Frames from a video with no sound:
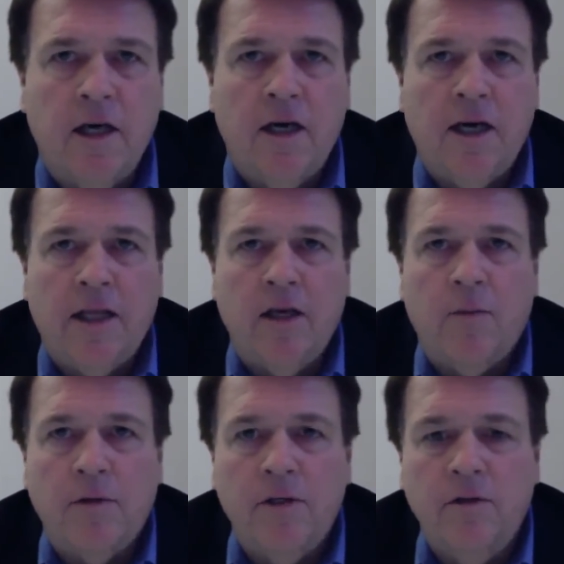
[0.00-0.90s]
had the
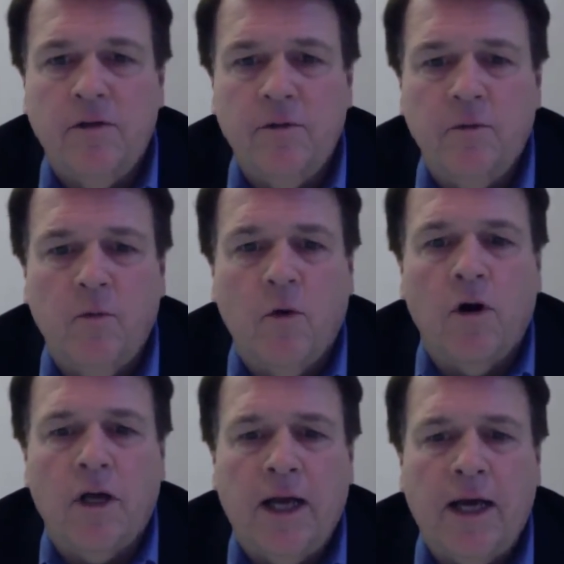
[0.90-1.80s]
opportunity to
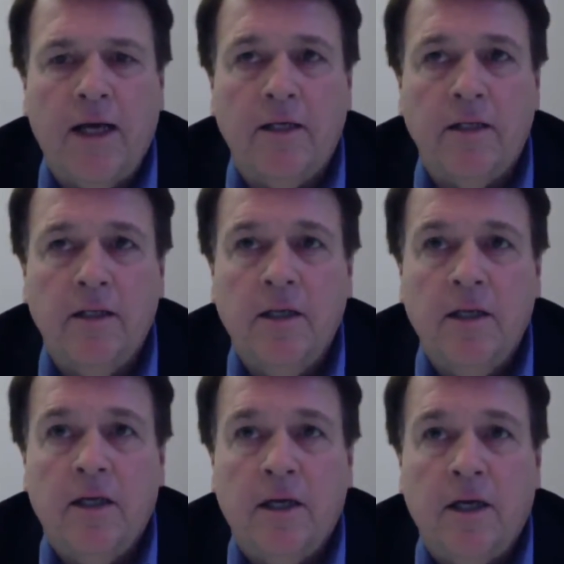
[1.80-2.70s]
work at
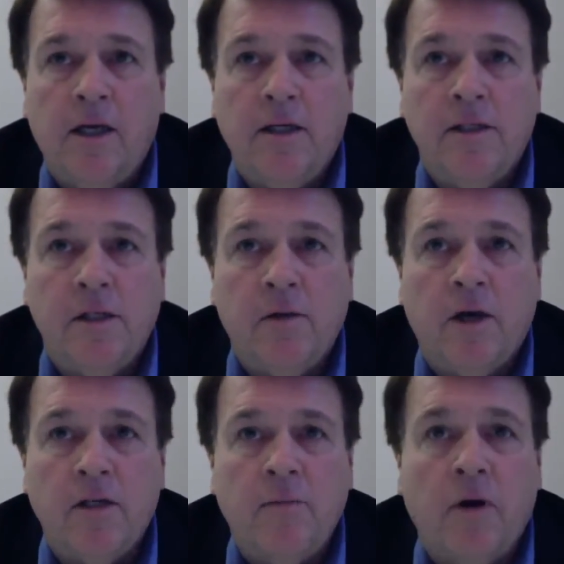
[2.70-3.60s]

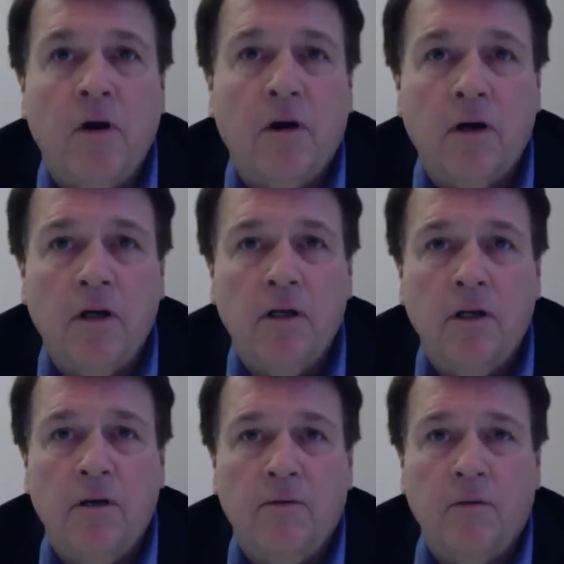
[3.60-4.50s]
Xerox PARC
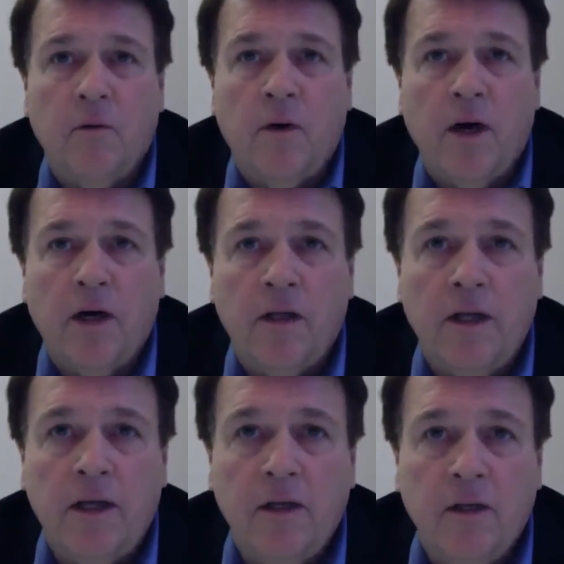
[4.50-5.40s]
for a while
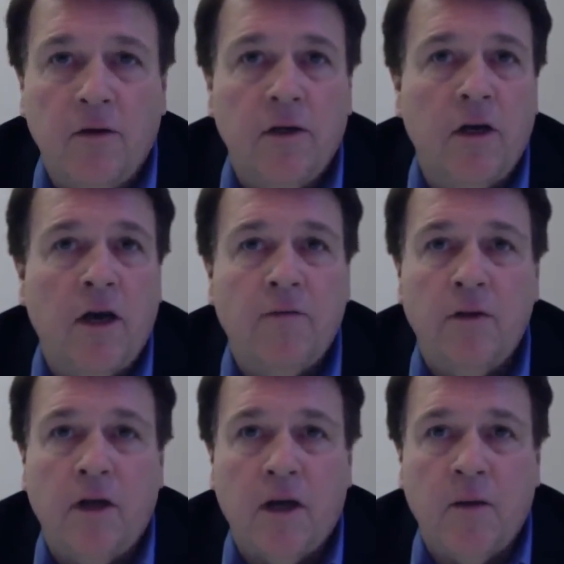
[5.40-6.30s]
and learned an awful
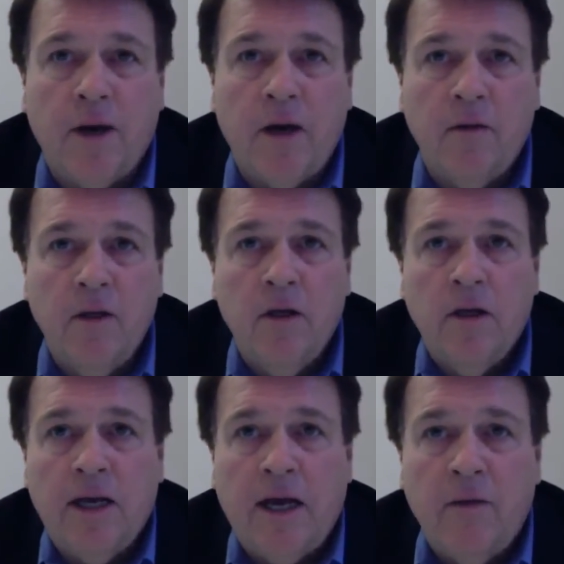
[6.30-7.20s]
lot about
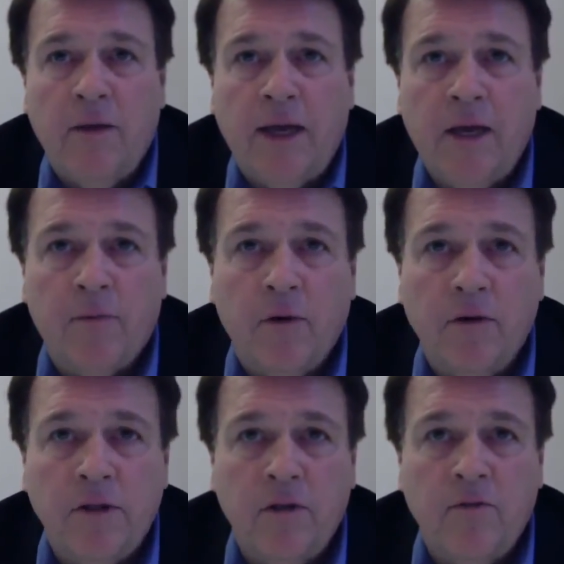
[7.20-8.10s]
how they
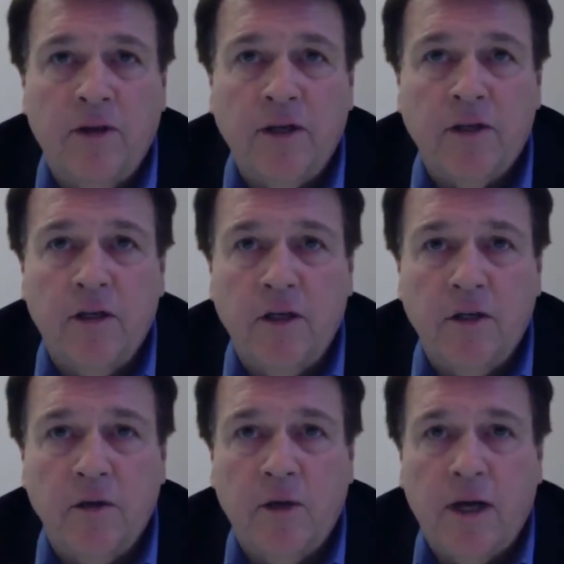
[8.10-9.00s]
approached innovation. And
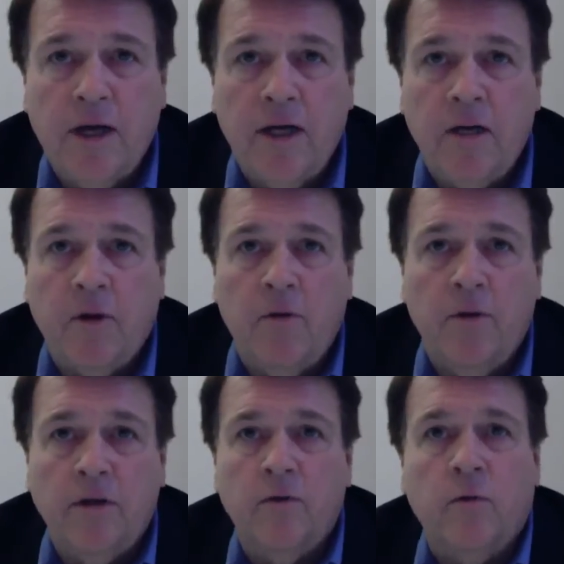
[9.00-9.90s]
so when I ended up
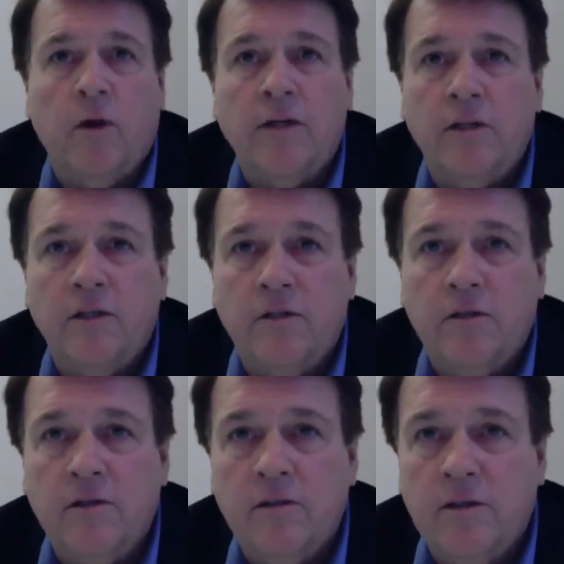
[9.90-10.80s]
going to
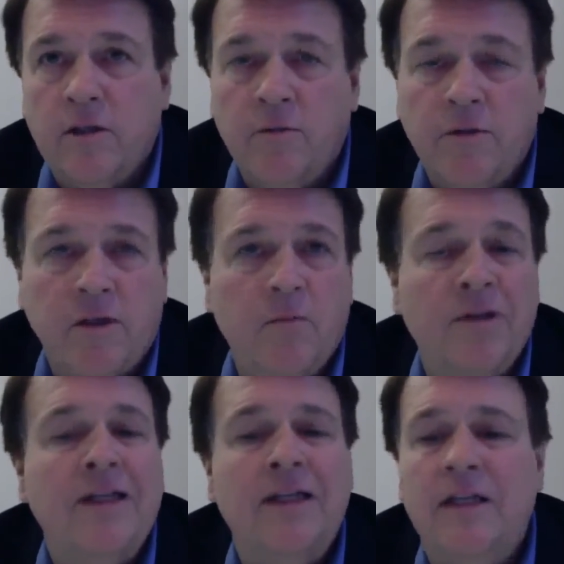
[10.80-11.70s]
Rochester, so it was
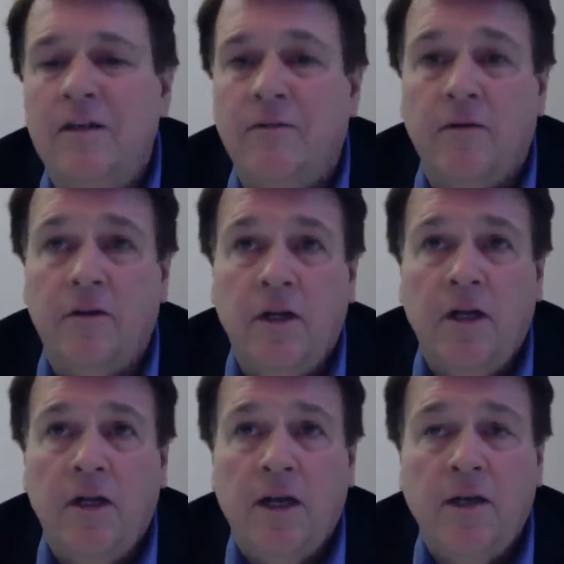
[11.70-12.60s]
completely different.
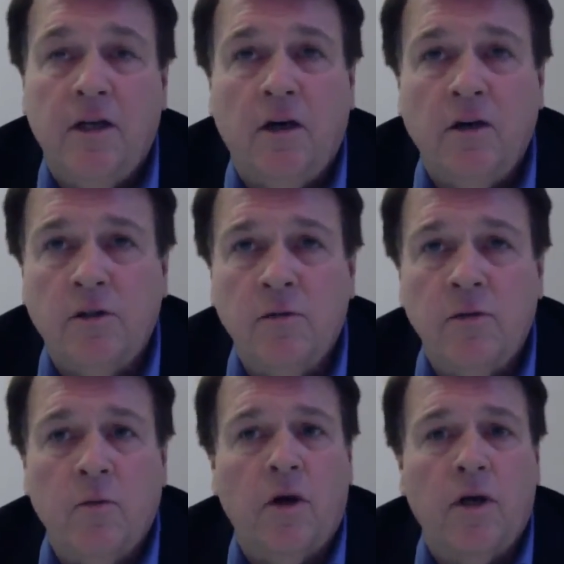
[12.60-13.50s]
And the culture
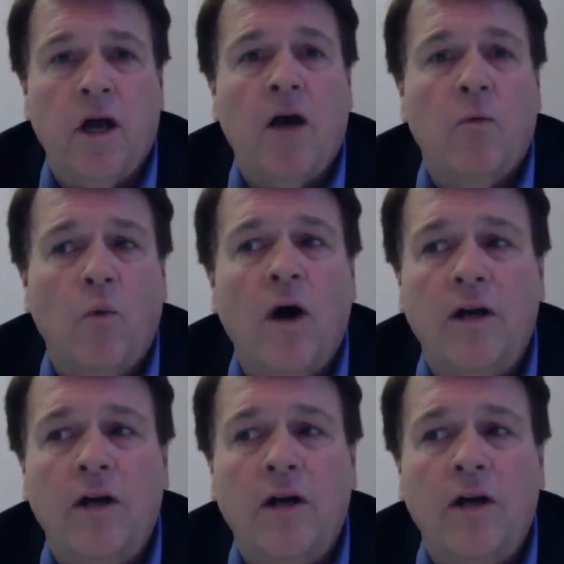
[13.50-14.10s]
was not one